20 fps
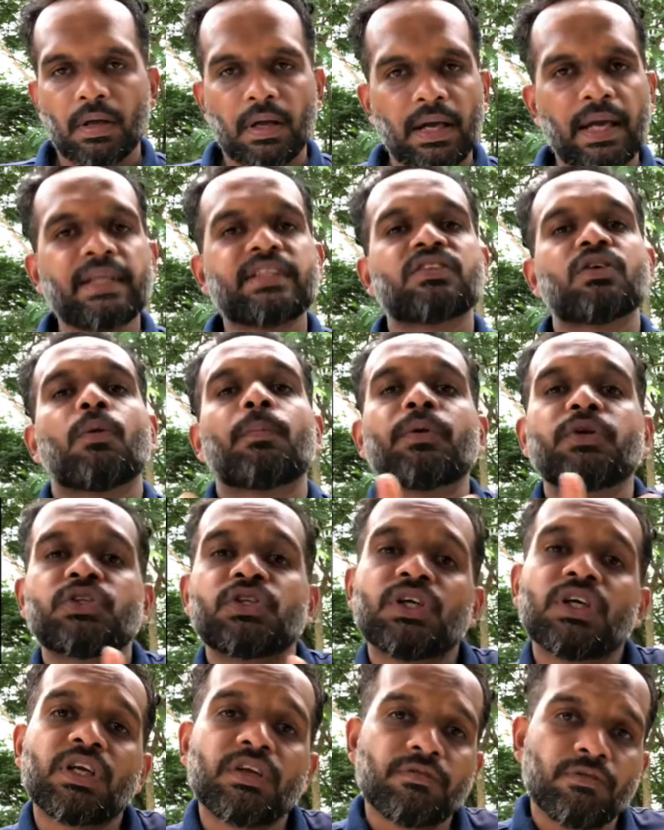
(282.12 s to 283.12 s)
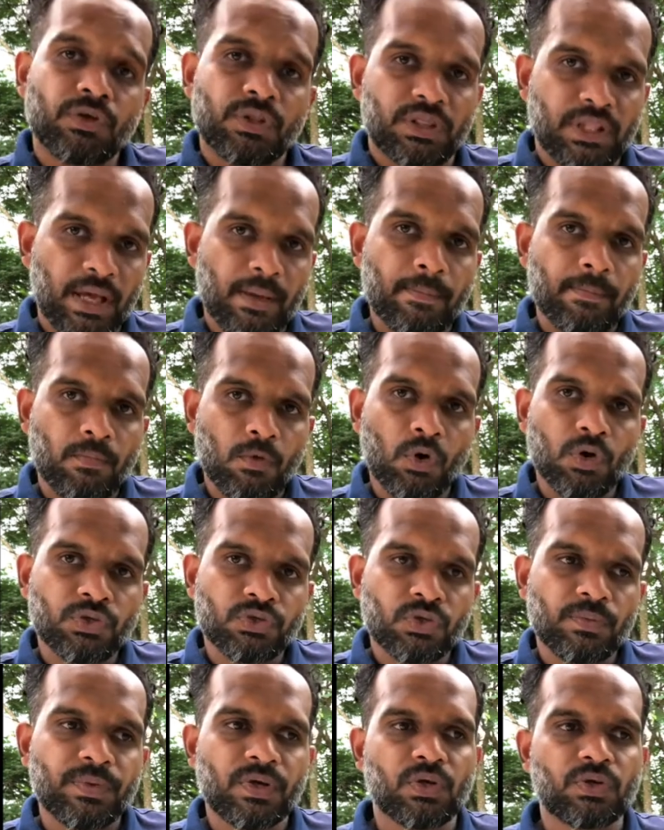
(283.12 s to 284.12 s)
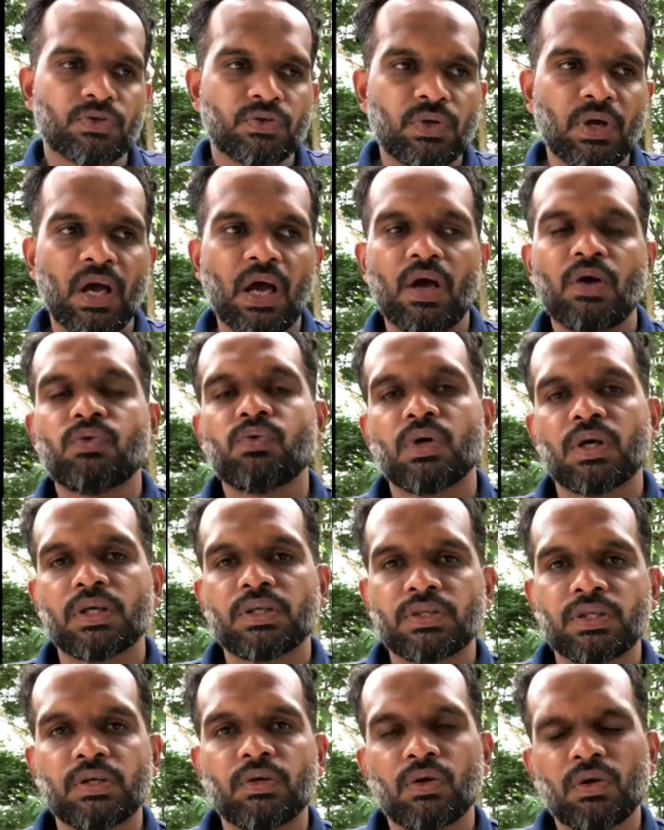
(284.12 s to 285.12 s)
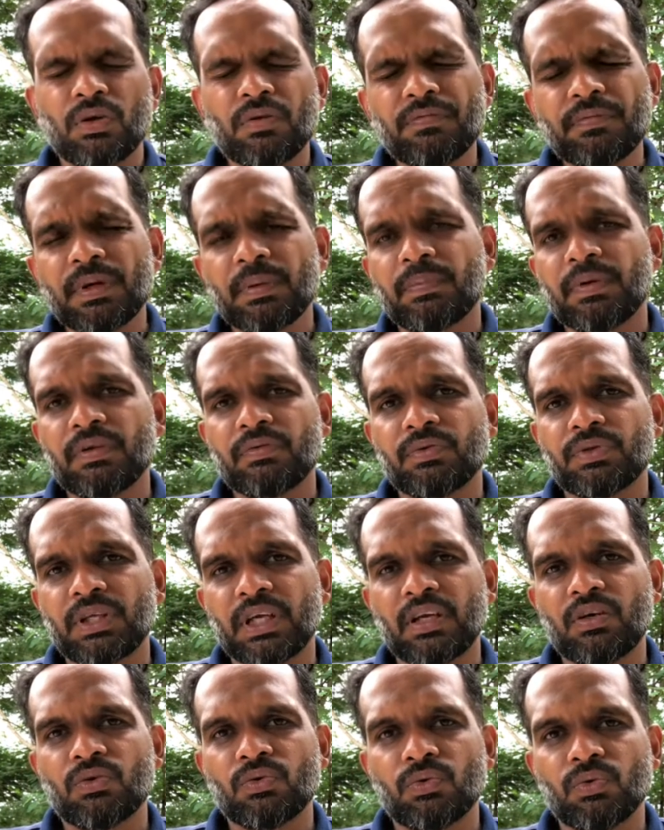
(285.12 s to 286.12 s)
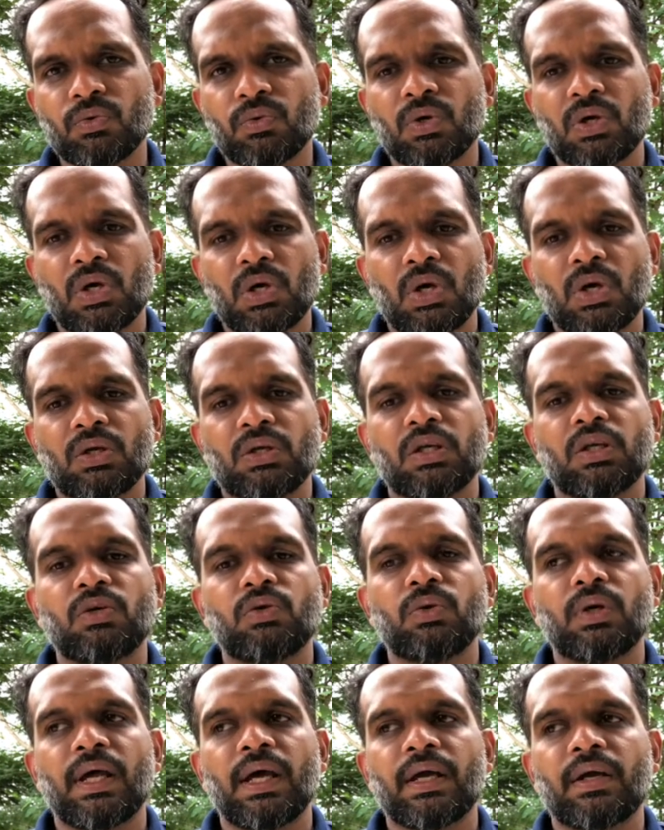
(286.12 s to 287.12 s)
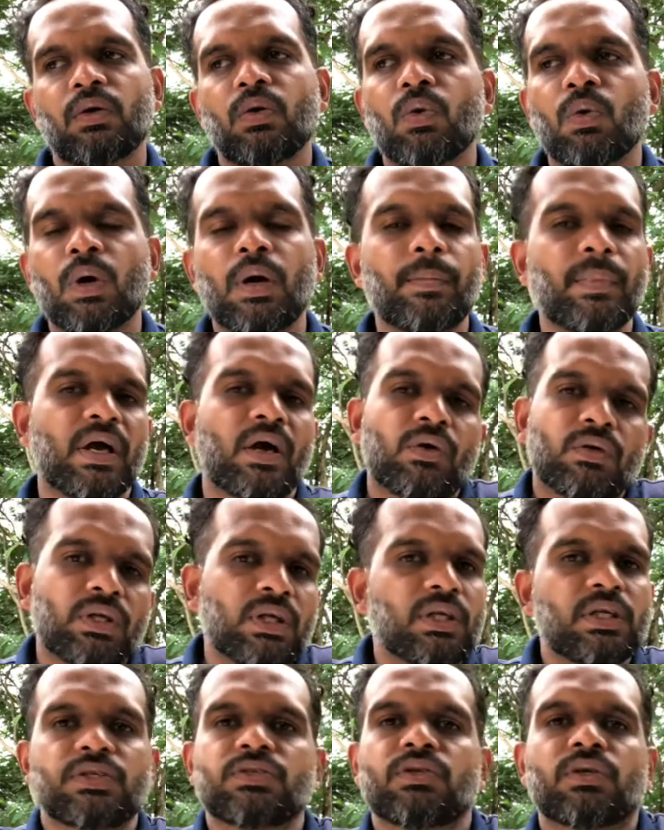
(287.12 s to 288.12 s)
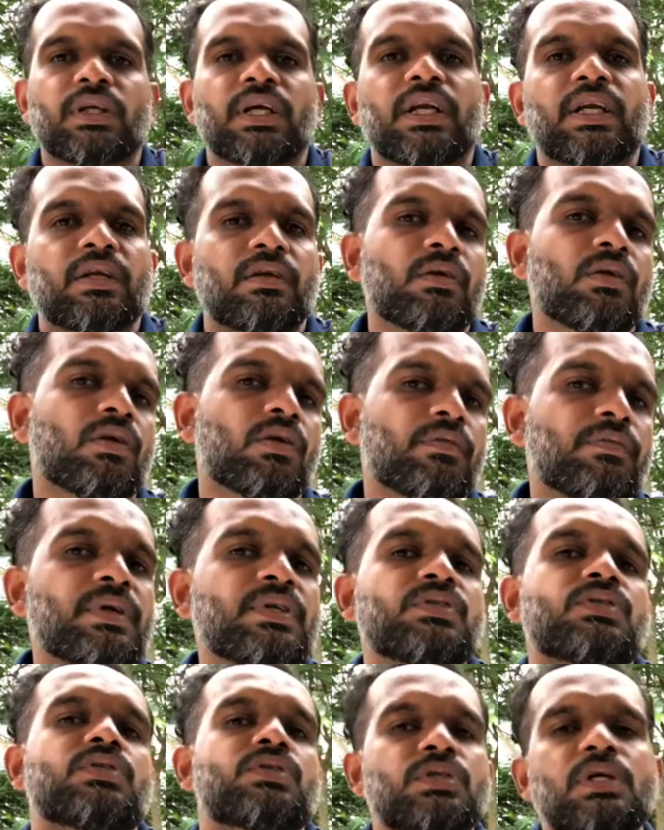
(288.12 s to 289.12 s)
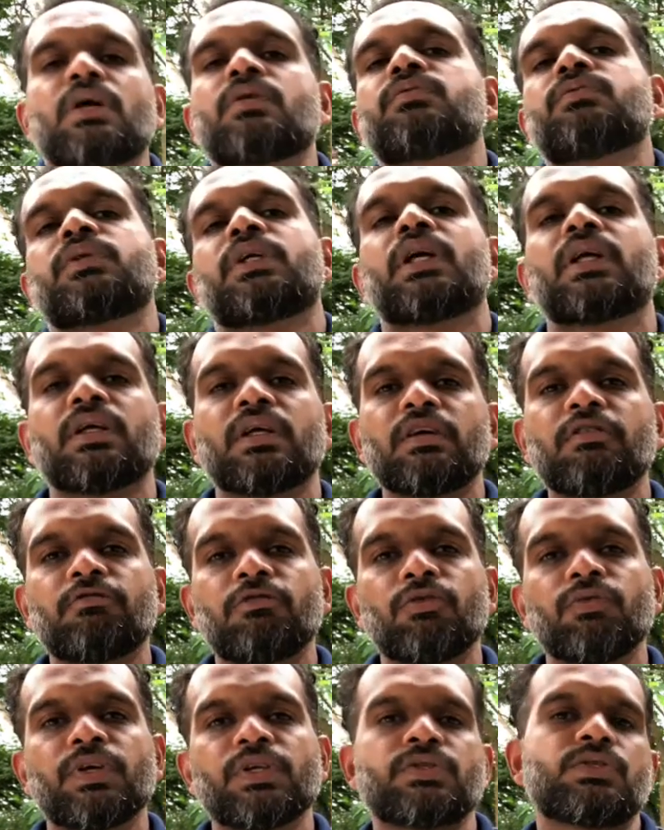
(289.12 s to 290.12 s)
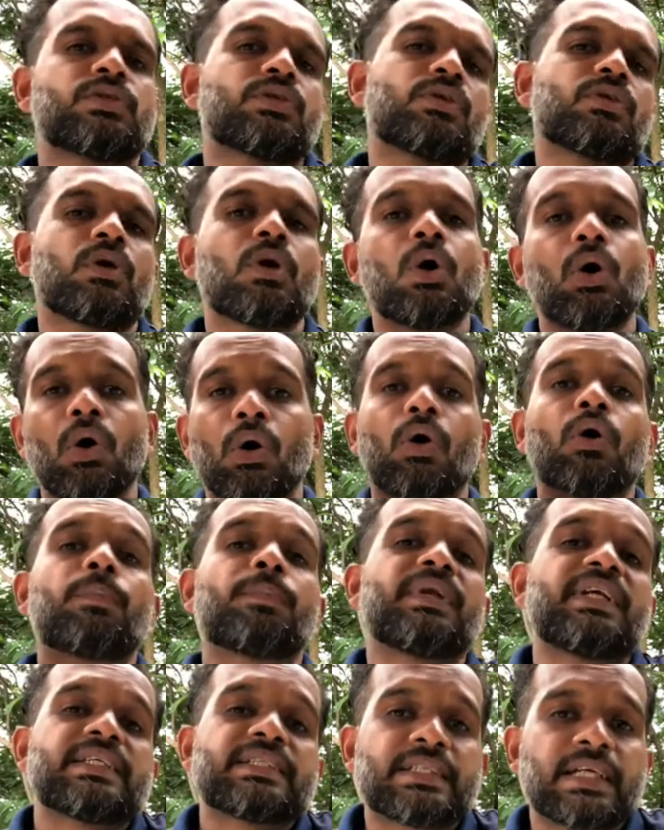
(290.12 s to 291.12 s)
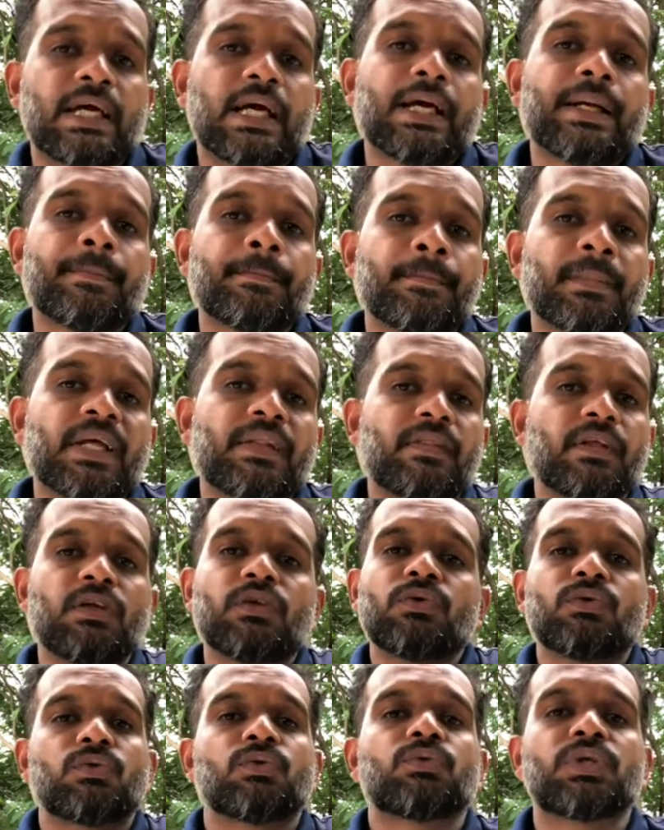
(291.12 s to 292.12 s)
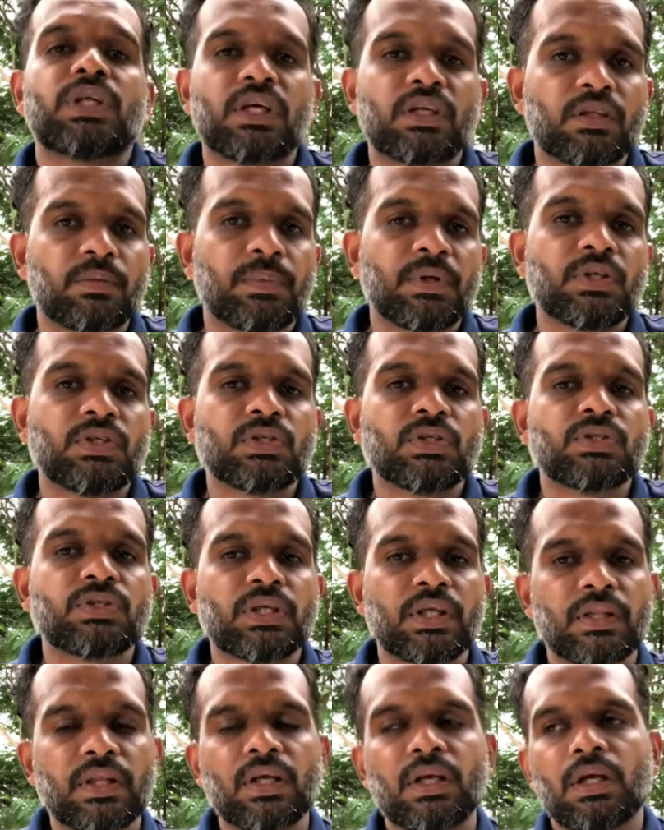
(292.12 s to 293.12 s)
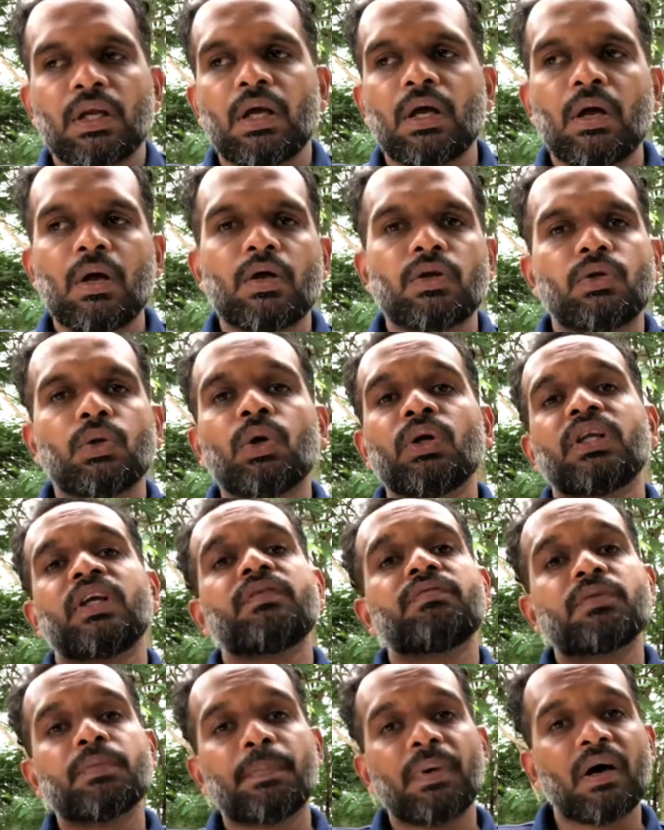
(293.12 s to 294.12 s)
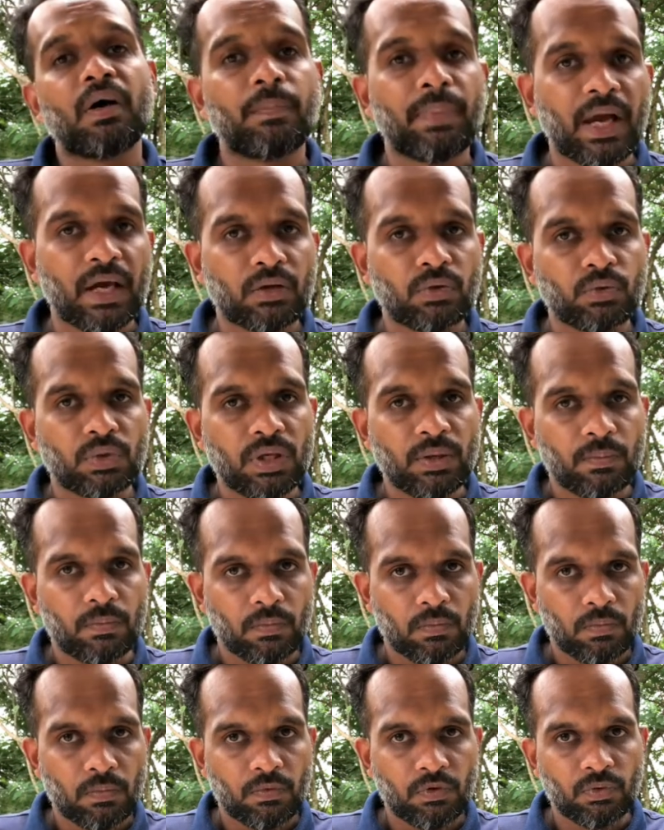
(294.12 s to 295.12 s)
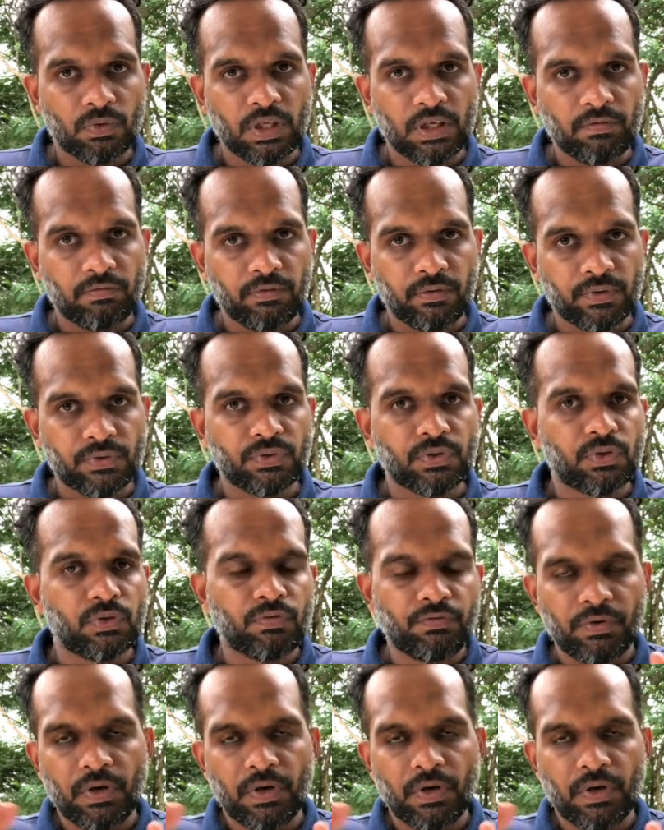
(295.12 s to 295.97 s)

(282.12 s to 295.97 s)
it's opportunity for them also, because you have to understand, a lot of people would tend to like, oh, my hotel is not getting a lot of business, I would get an influencer, or please come, and then you do take the pictures, and then don't give the power back to them, to the influencer. You